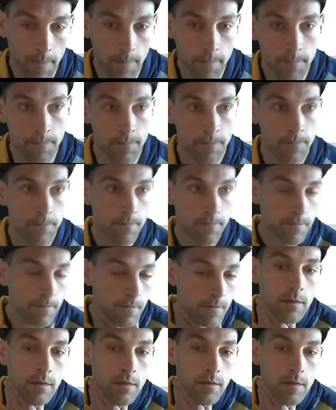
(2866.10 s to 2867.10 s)
Hmm
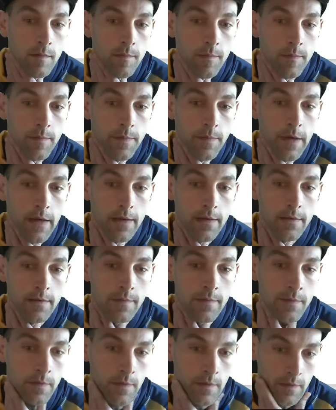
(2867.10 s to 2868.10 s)

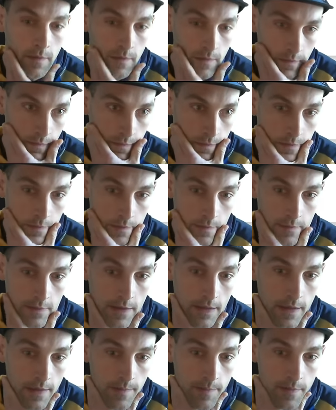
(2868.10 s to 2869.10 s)
bottom,
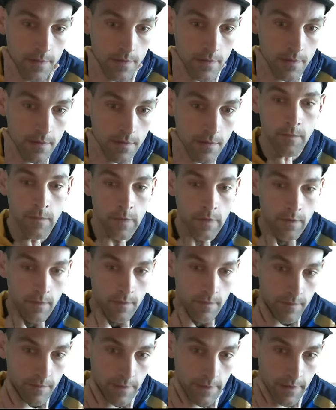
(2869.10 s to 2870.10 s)
top,
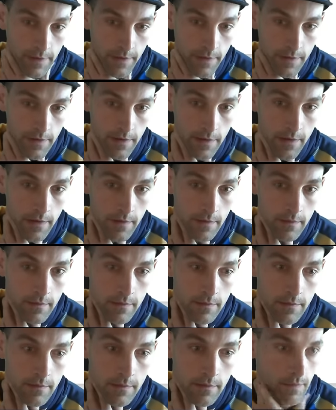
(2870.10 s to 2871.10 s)
flicker here,
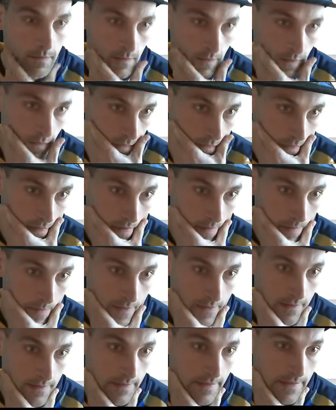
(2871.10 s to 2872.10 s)
get
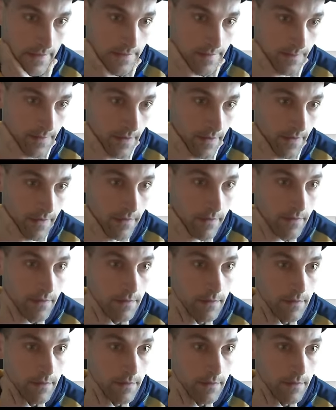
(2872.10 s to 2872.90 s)
back the last breath,